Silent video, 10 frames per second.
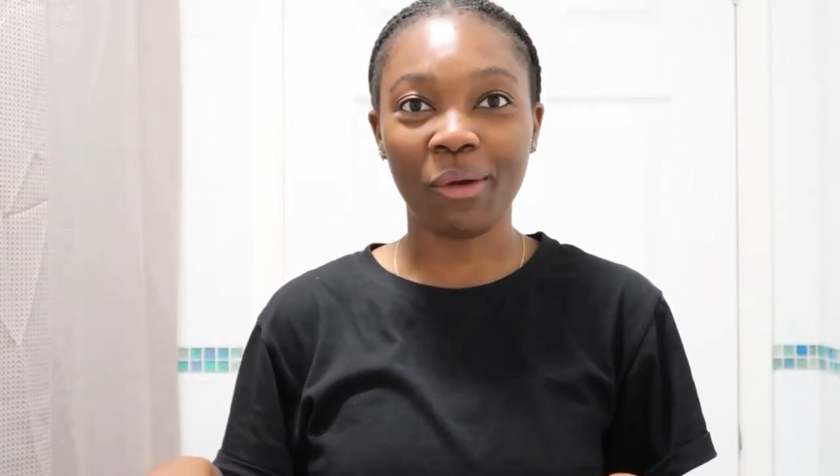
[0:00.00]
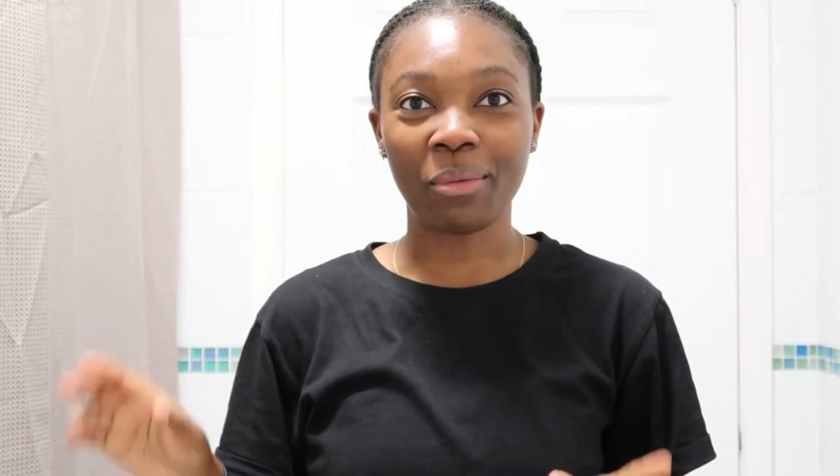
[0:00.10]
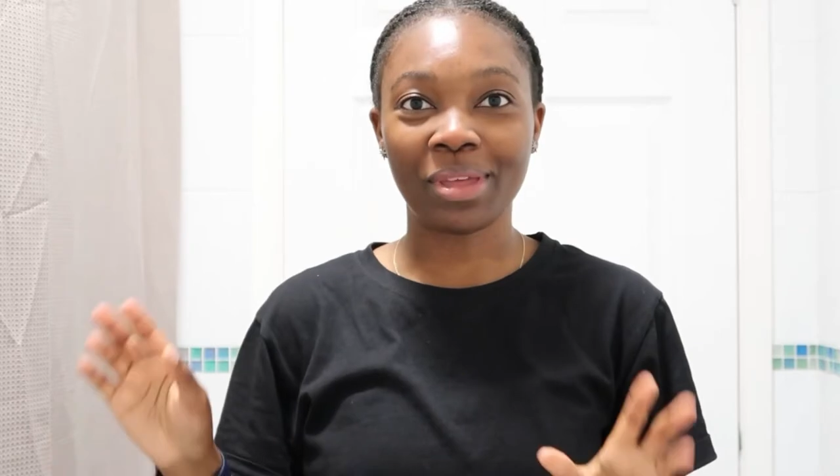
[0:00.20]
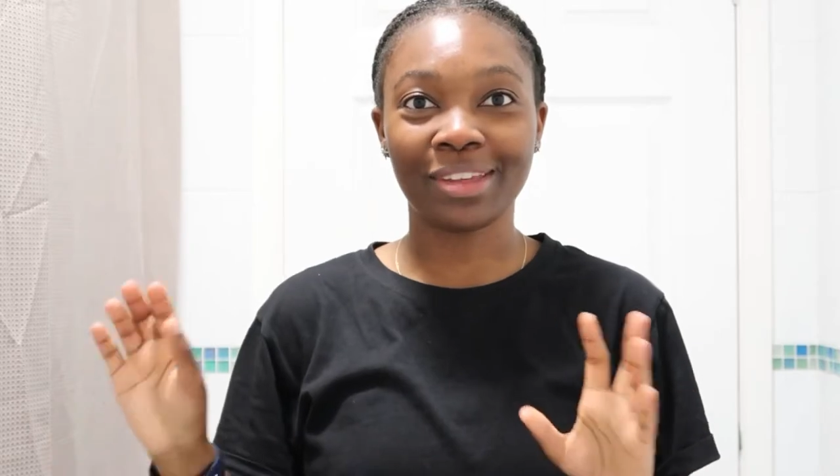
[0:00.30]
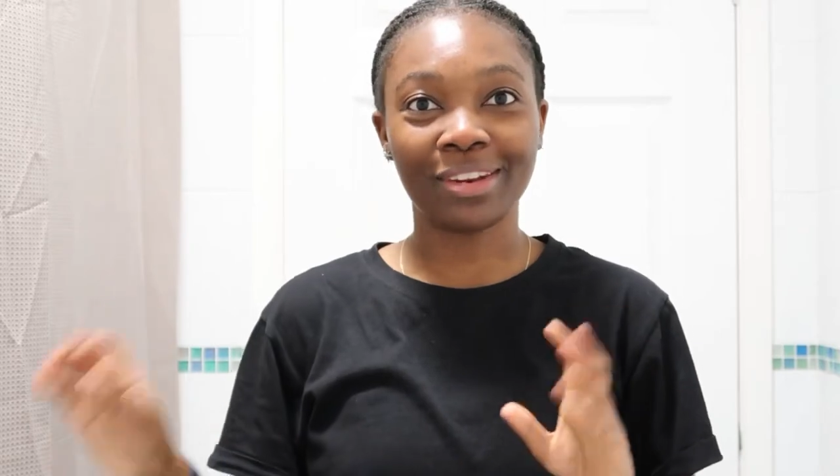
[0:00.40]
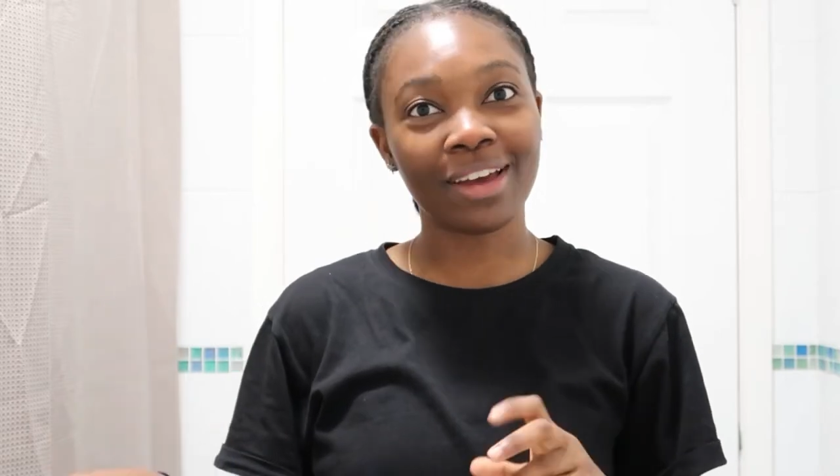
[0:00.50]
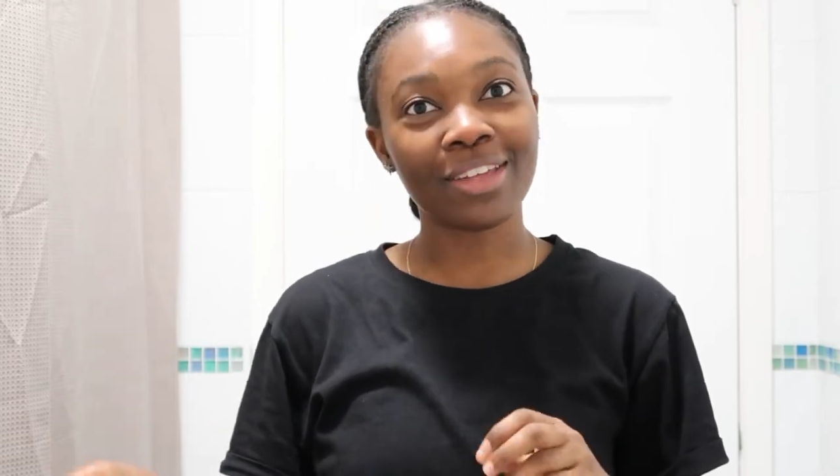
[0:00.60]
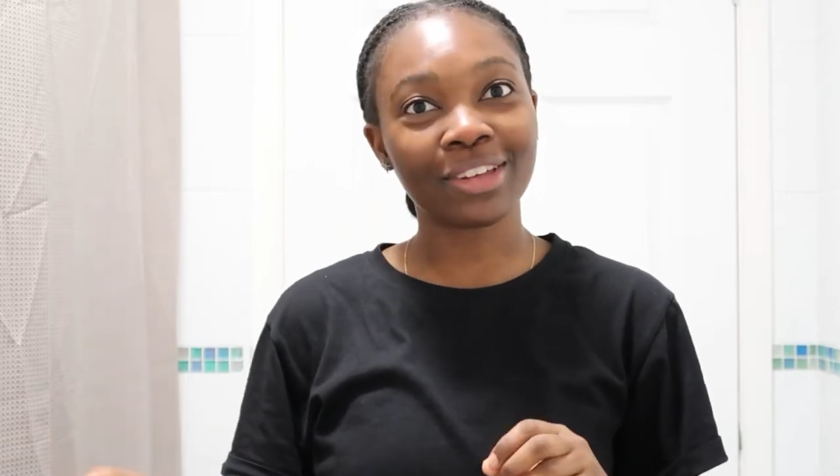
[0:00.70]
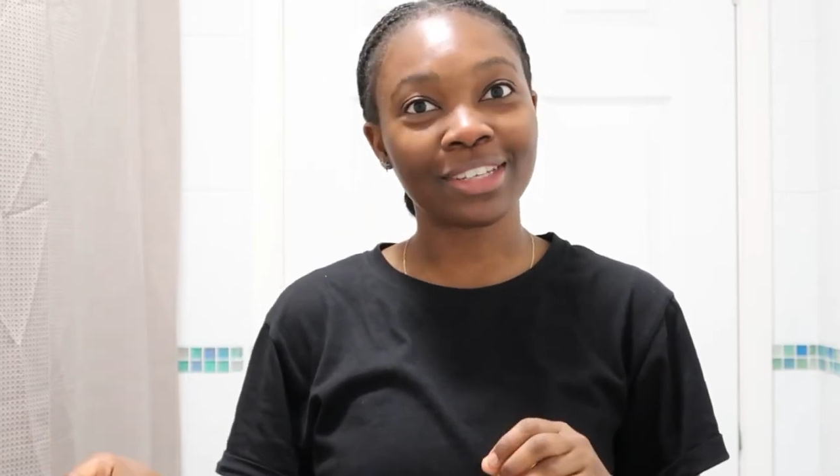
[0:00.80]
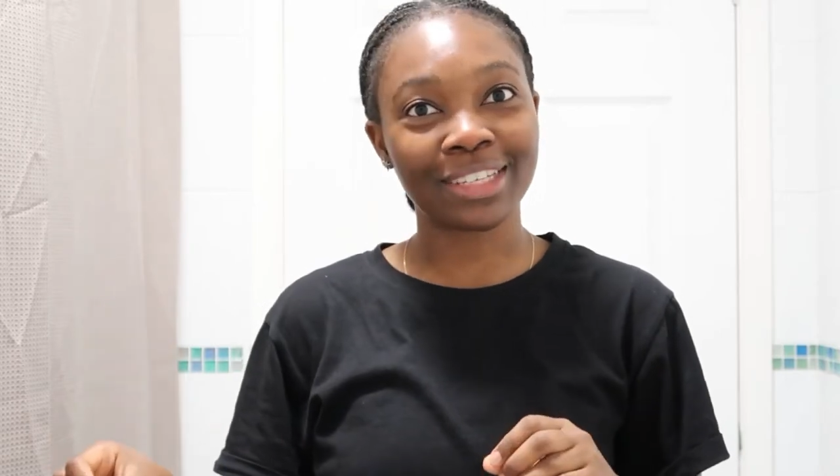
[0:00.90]
in with
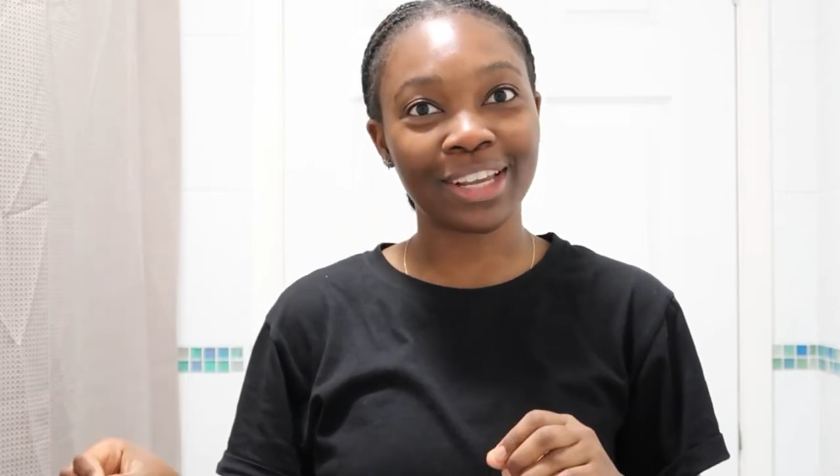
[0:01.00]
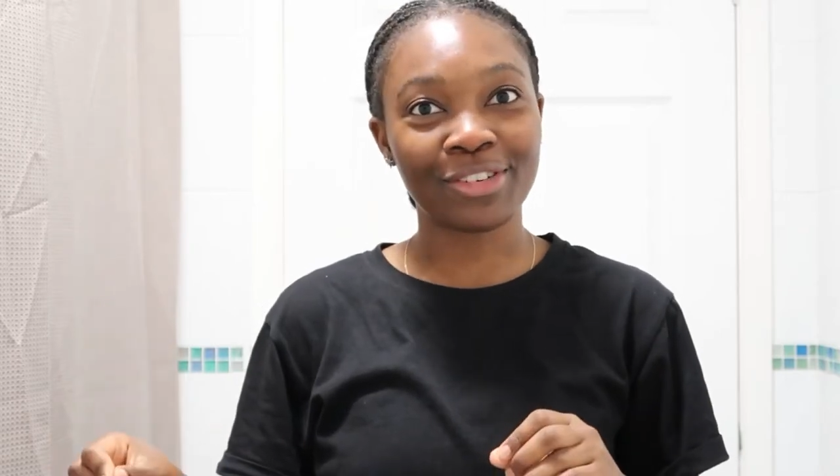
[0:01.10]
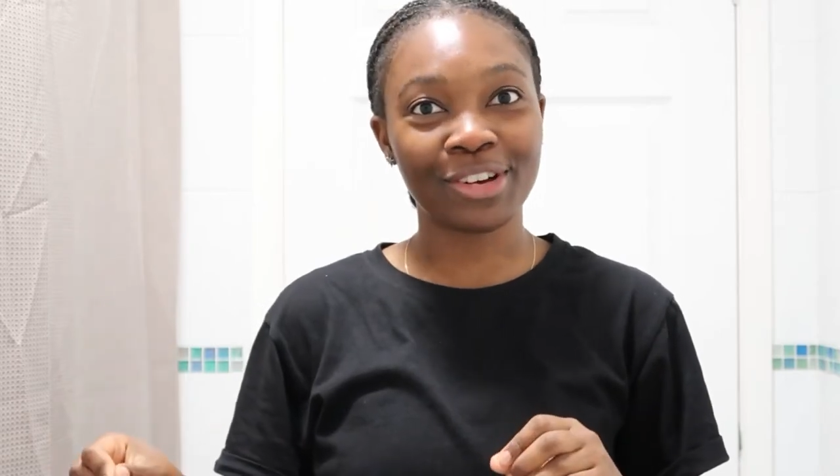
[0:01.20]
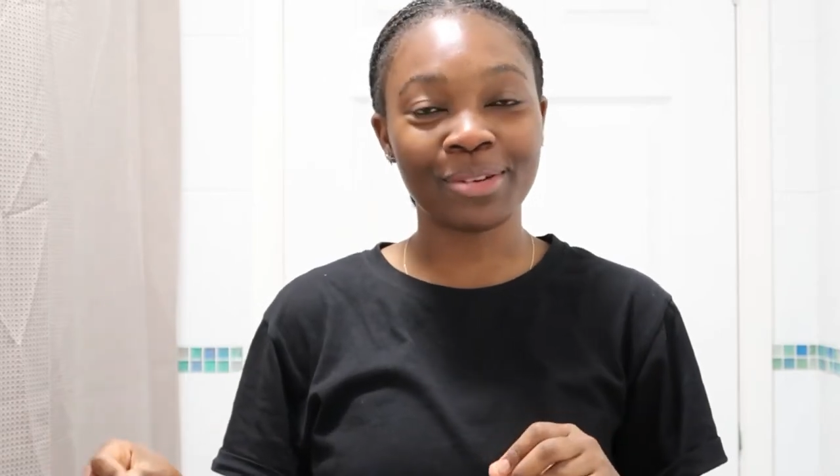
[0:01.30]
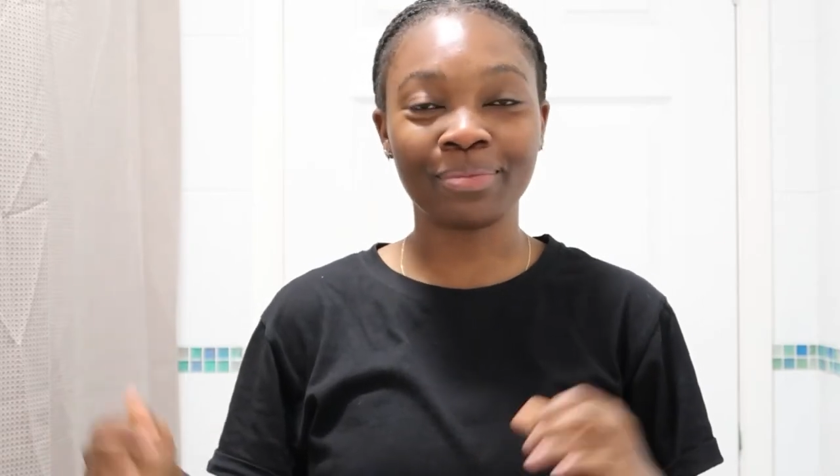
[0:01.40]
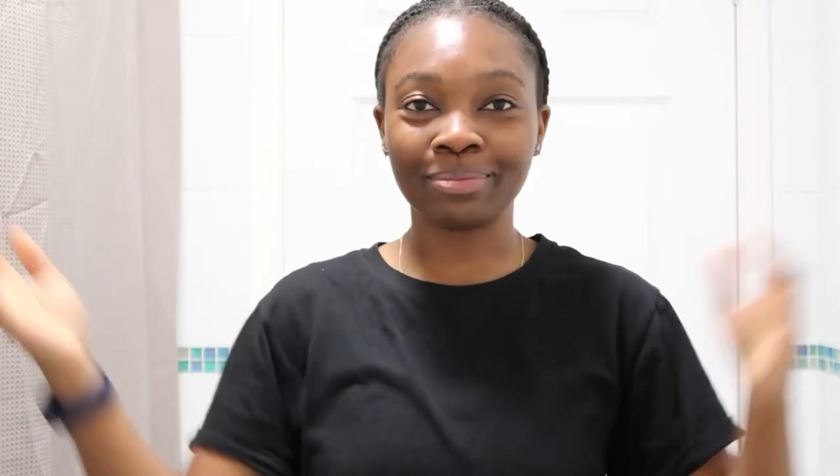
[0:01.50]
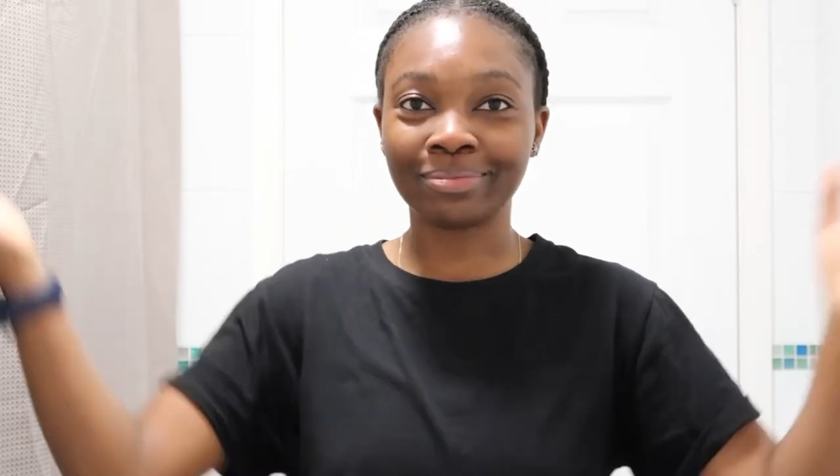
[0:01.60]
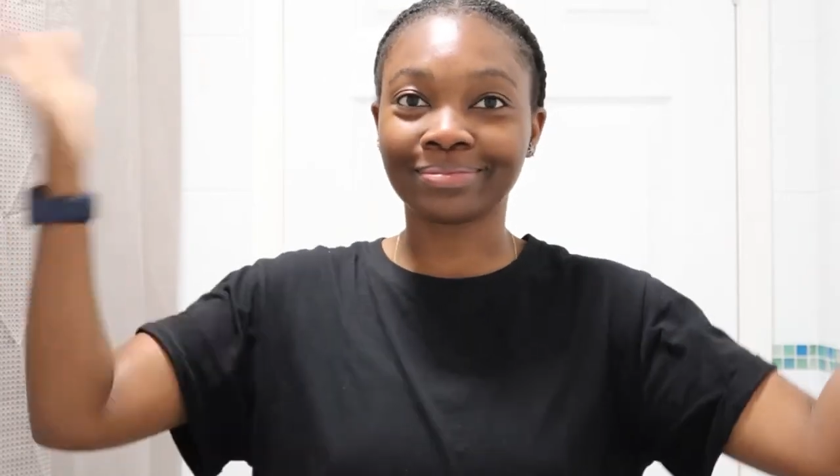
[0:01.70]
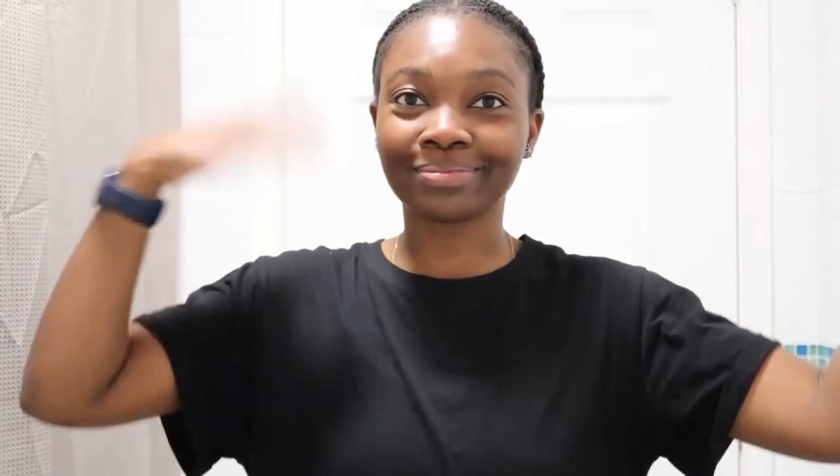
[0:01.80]
another serum.